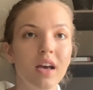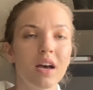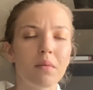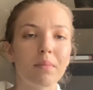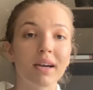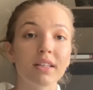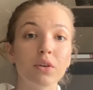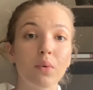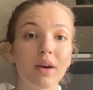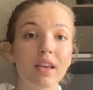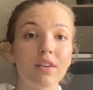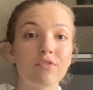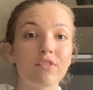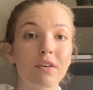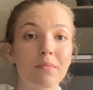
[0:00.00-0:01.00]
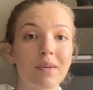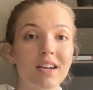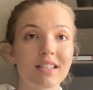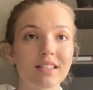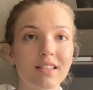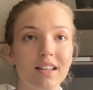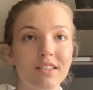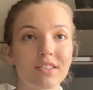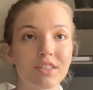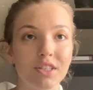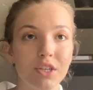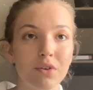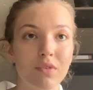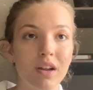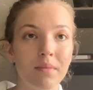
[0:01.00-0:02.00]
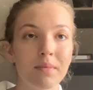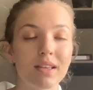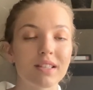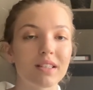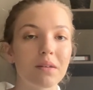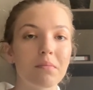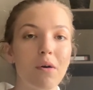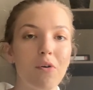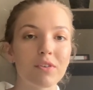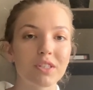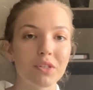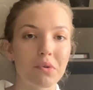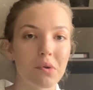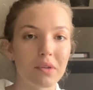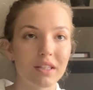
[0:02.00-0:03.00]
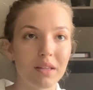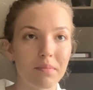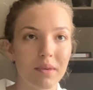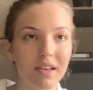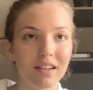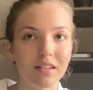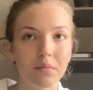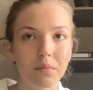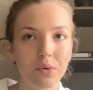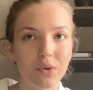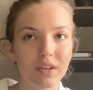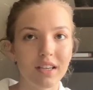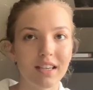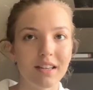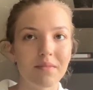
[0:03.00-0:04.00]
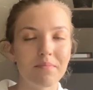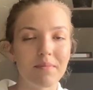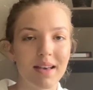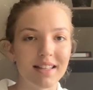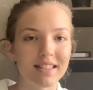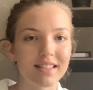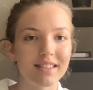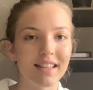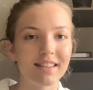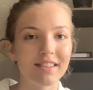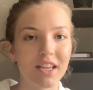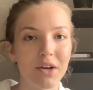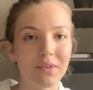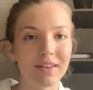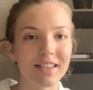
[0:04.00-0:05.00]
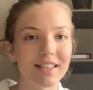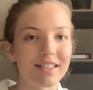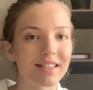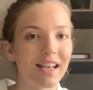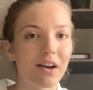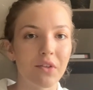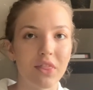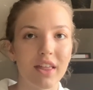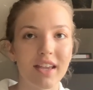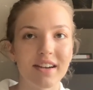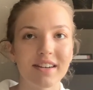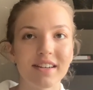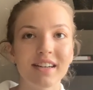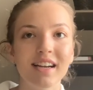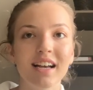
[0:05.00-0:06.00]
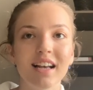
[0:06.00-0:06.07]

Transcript: By the way, Fermat's Last Theorem is the most stereotypical book in maths that there is out there,